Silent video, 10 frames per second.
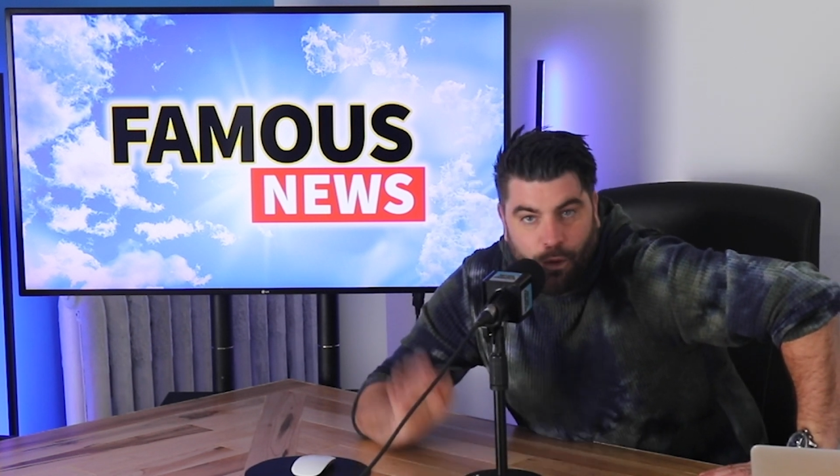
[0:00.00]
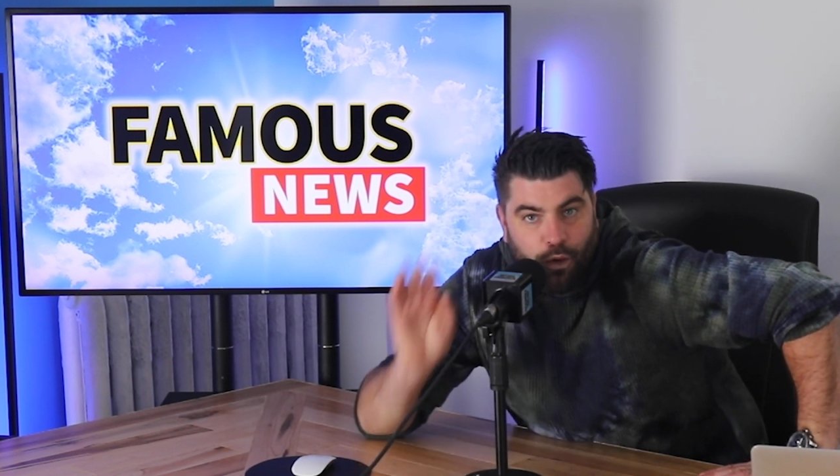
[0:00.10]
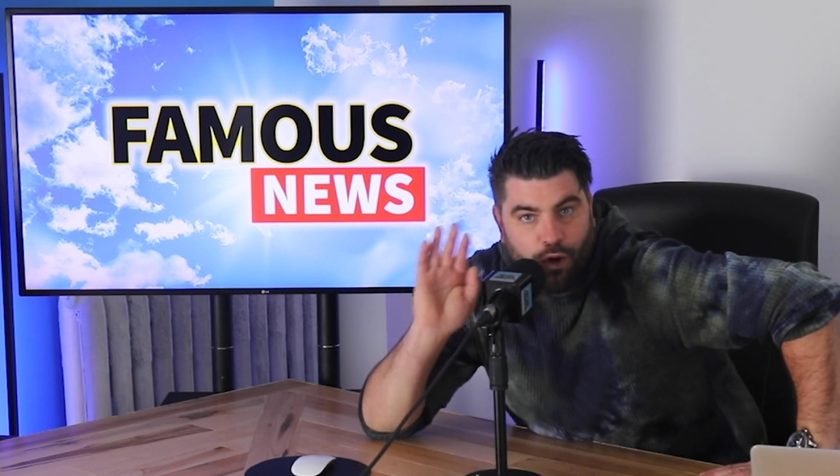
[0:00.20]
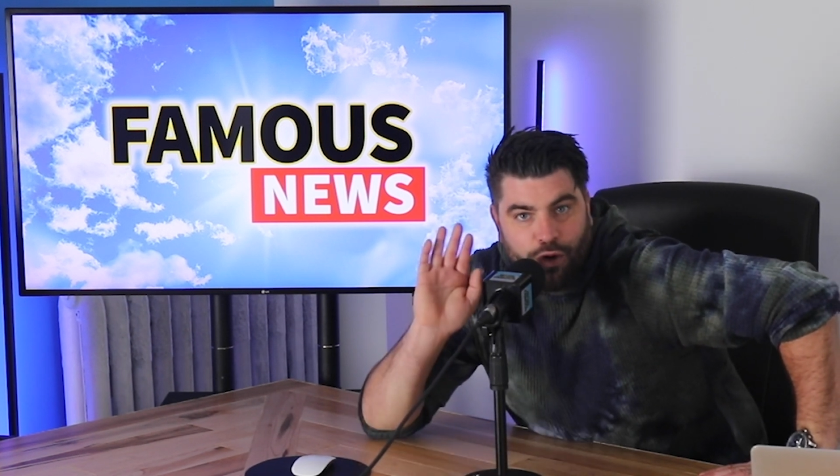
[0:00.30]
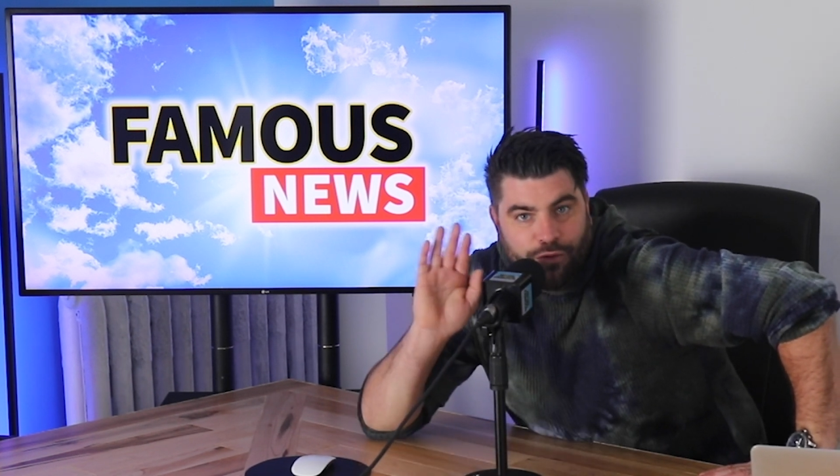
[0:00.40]

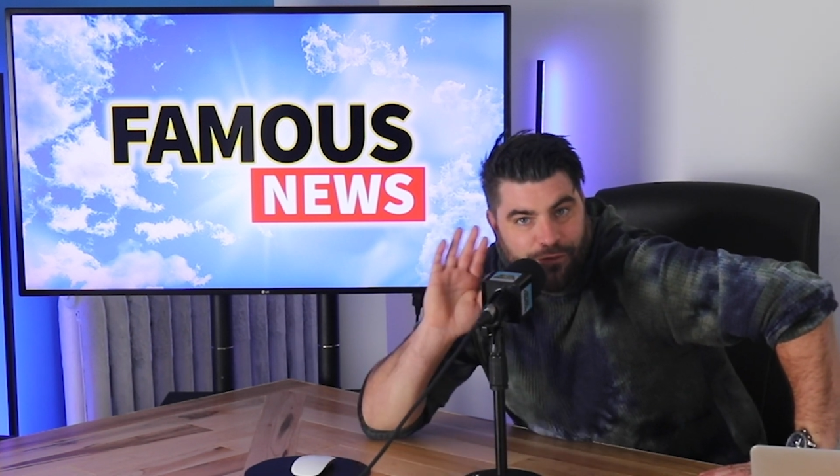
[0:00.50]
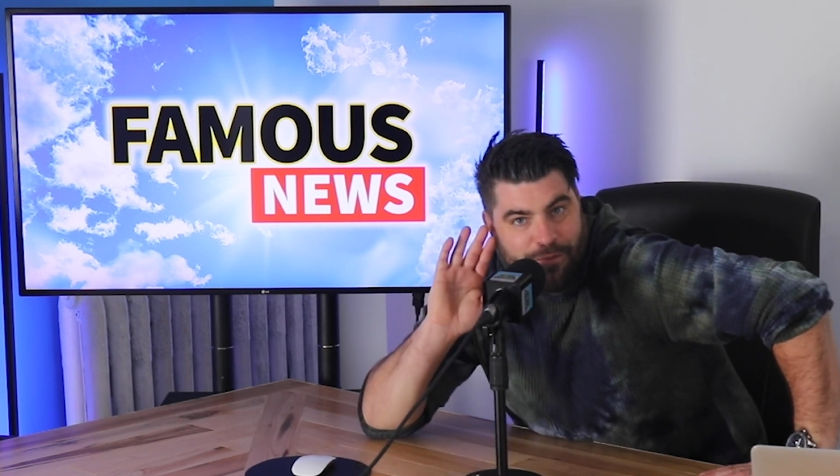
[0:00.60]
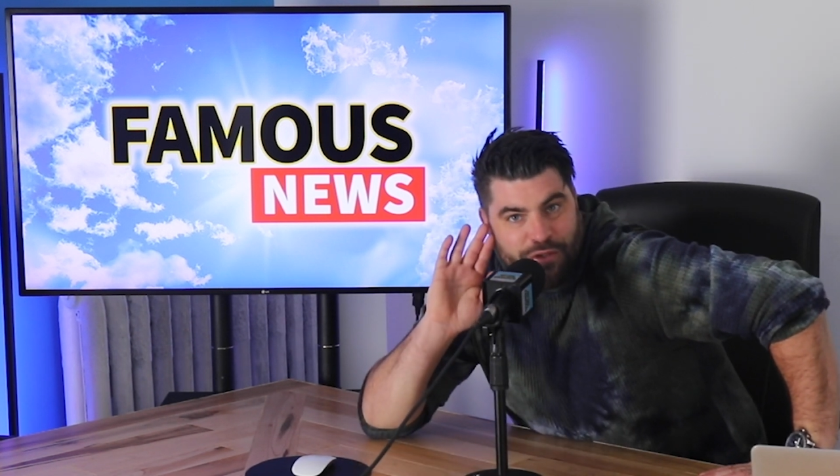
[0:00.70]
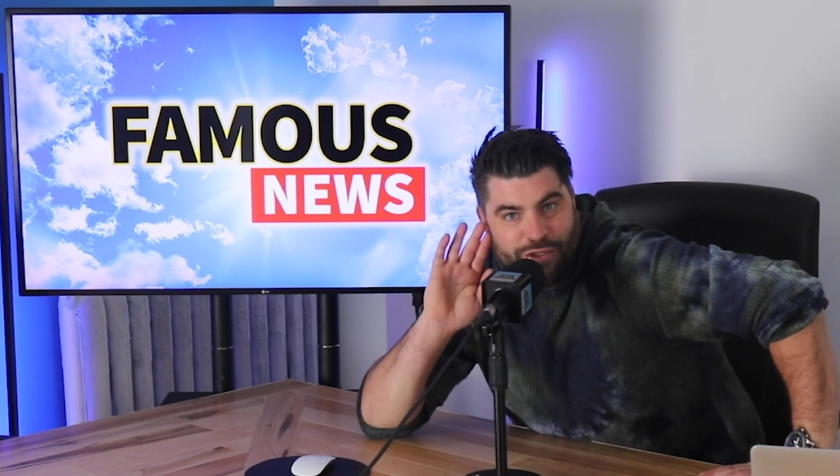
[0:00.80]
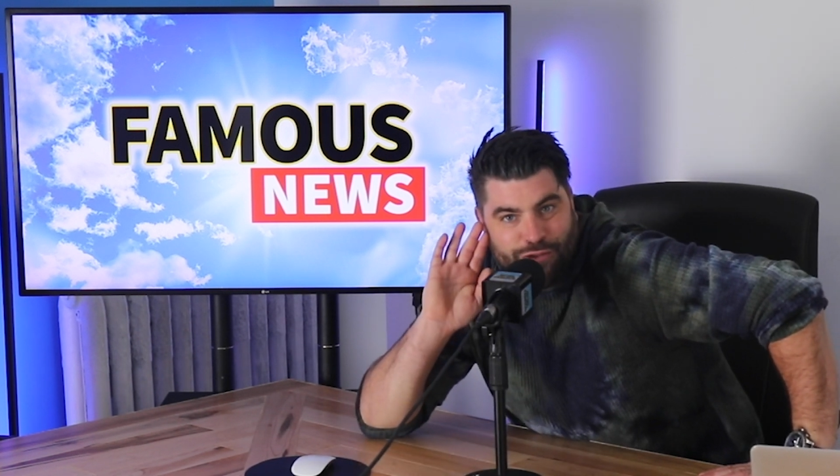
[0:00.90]
word
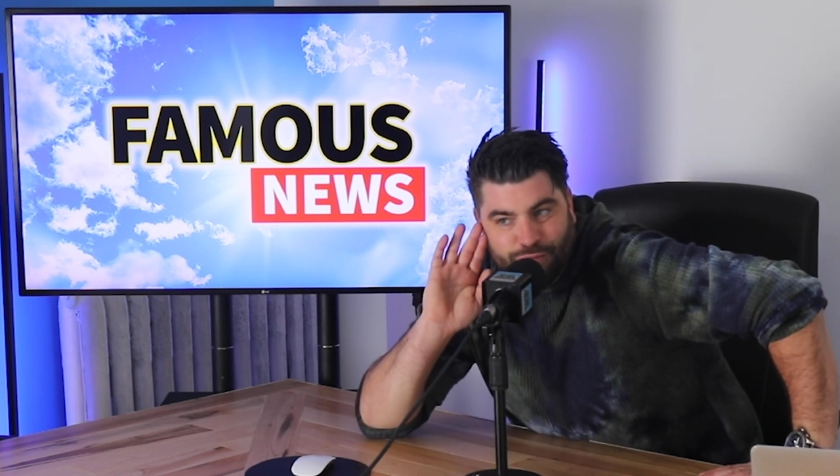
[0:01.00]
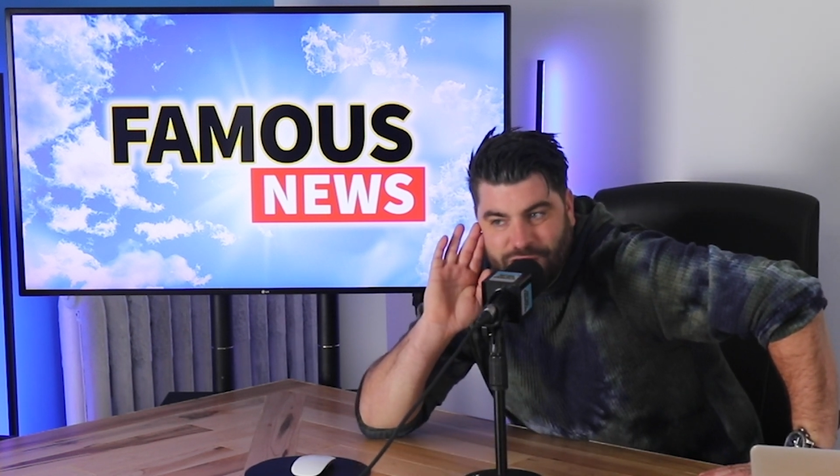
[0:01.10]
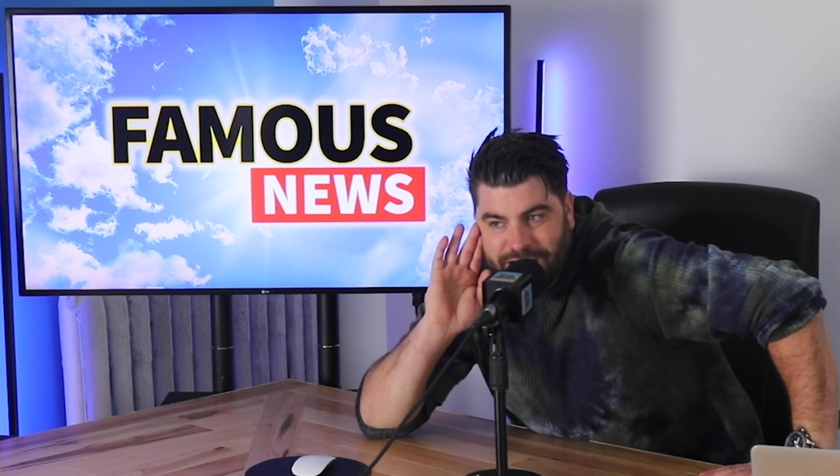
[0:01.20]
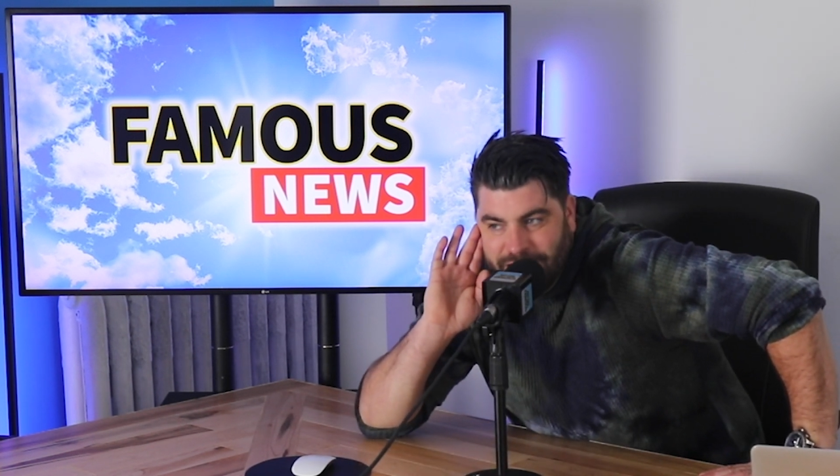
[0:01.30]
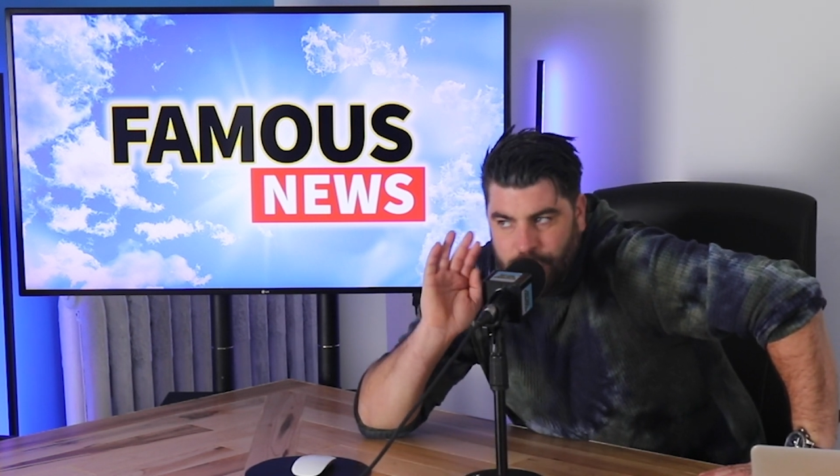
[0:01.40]
from the street.